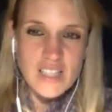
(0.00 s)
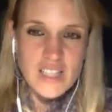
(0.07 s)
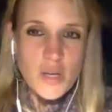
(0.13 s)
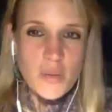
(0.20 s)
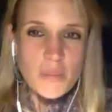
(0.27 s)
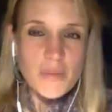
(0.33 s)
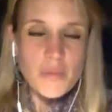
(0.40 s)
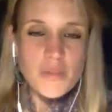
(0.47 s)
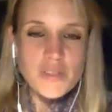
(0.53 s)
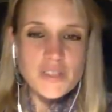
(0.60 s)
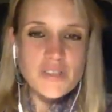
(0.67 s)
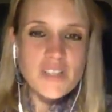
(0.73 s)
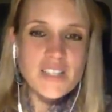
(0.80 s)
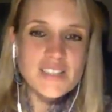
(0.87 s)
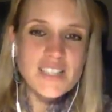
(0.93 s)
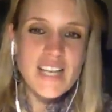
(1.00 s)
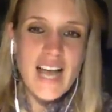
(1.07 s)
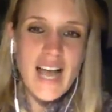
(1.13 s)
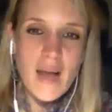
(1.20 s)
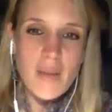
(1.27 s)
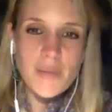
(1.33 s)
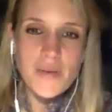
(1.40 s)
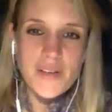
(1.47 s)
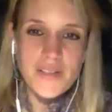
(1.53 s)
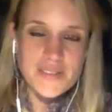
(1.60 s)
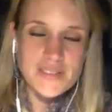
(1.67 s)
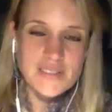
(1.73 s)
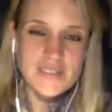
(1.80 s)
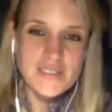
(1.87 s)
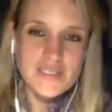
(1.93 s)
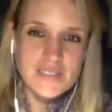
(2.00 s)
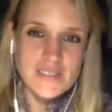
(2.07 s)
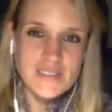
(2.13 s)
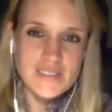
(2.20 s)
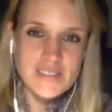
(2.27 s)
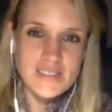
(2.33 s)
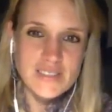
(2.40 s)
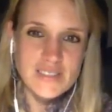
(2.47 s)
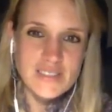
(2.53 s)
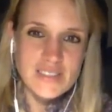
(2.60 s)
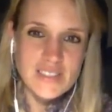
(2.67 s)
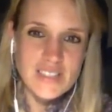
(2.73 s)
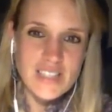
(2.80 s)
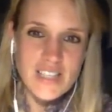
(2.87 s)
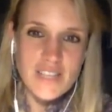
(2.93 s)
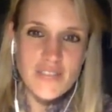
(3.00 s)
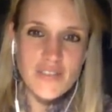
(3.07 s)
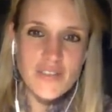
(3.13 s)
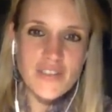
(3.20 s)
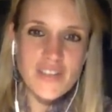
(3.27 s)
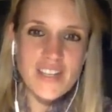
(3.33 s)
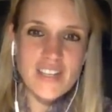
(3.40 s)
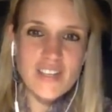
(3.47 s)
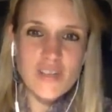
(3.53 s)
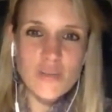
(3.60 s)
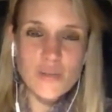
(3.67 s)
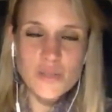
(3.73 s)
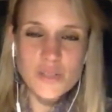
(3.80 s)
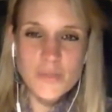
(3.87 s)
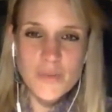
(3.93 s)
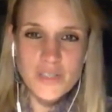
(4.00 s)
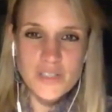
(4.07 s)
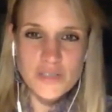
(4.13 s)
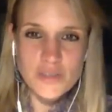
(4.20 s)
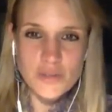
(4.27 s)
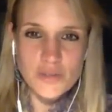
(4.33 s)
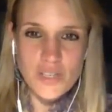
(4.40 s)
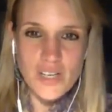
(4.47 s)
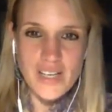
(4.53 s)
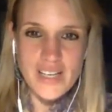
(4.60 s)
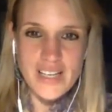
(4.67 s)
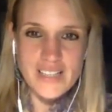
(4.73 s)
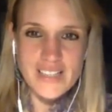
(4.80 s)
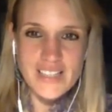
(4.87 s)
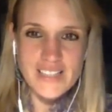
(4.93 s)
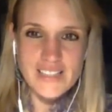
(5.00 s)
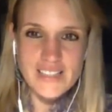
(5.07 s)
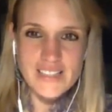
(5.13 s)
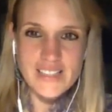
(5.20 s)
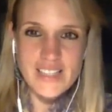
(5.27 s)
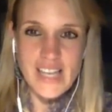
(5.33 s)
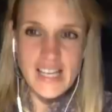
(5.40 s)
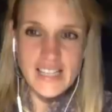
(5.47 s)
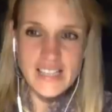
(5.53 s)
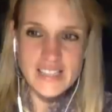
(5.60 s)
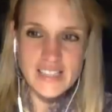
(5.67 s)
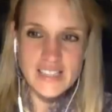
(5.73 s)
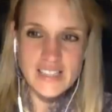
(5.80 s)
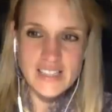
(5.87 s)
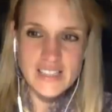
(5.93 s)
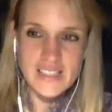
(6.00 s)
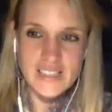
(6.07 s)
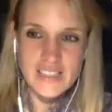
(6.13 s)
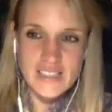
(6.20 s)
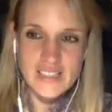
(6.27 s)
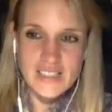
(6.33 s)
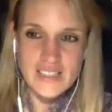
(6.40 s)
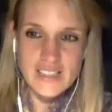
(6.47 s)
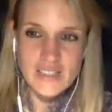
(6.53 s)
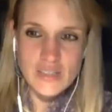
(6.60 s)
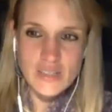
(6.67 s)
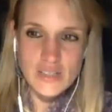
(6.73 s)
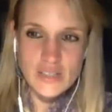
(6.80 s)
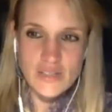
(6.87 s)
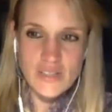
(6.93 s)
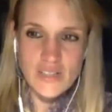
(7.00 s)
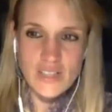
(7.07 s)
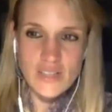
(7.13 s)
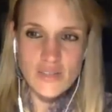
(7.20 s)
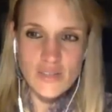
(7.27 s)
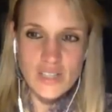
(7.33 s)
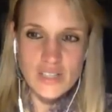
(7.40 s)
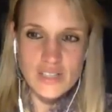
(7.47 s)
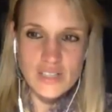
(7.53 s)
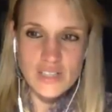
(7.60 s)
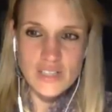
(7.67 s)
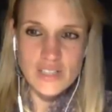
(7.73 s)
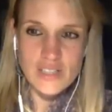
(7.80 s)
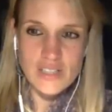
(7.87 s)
But what do you think is going to happen if you think that all spiritual trying isn't it? What do you think you're going to do?